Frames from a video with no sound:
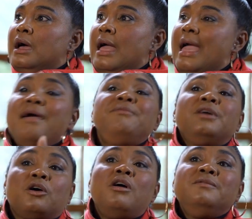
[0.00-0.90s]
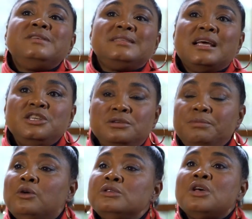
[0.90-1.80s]
have the conversation,
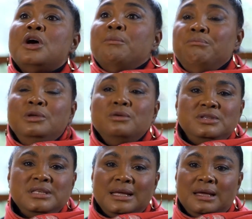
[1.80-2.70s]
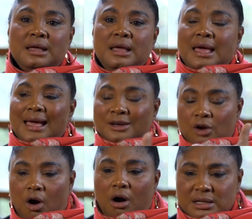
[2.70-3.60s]
because music and
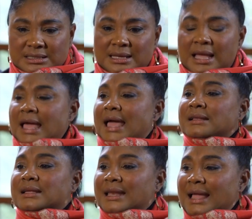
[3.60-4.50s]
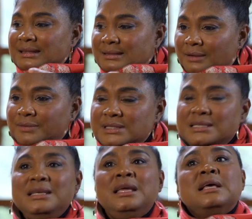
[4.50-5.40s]
art and
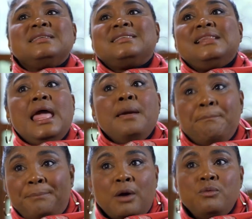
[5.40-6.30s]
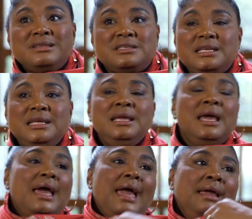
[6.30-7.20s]
creativity, slam poetry,
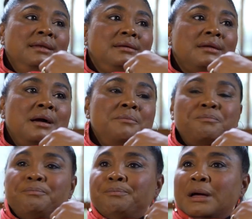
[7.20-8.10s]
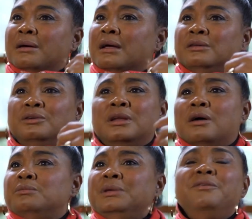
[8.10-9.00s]
and
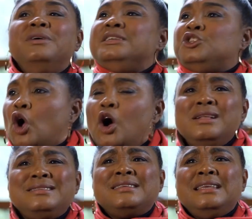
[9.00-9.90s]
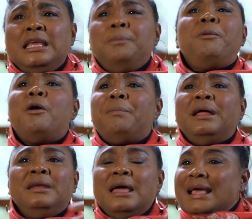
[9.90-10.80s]
even dance and hip hop,
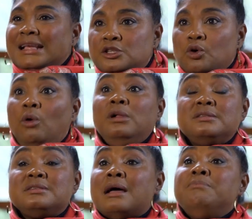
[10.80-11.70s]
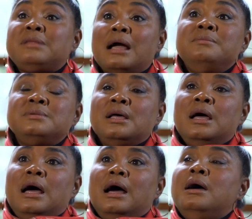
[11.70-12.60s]
and it's all sometimes
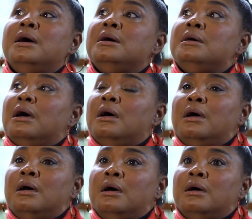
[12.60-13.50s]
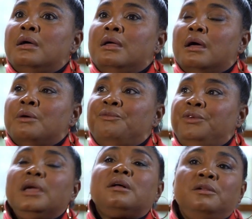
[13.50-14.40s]
a
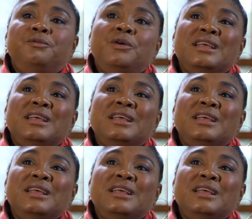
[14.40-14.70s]
vehicle for